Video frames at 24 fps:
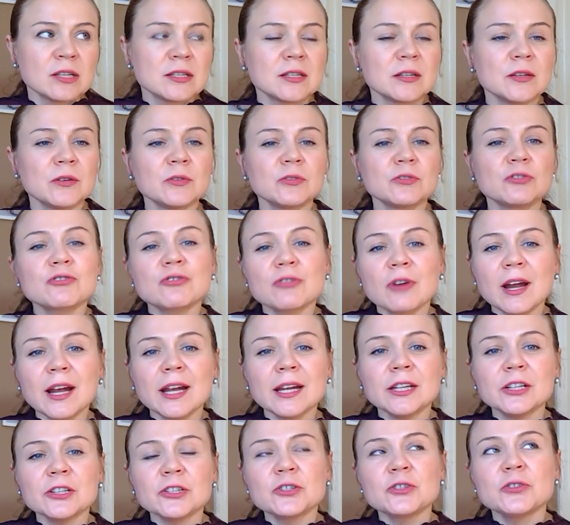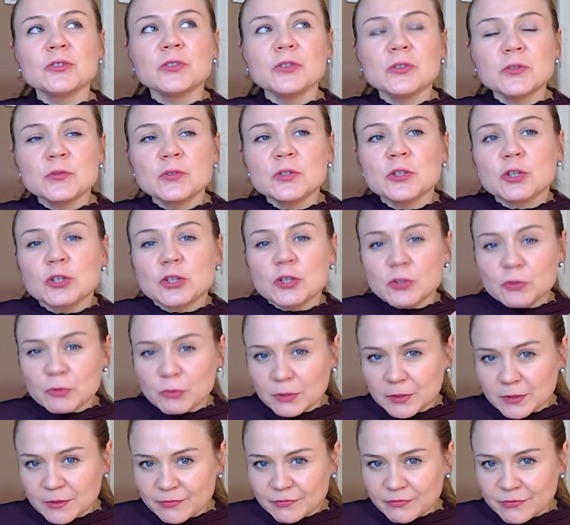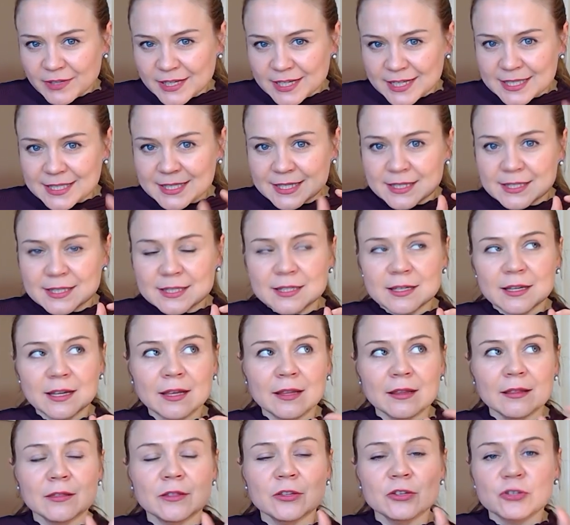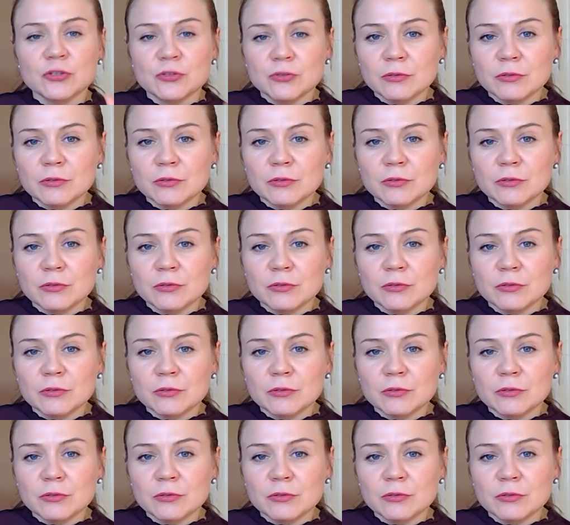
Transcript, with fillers: So try to use short phrases and the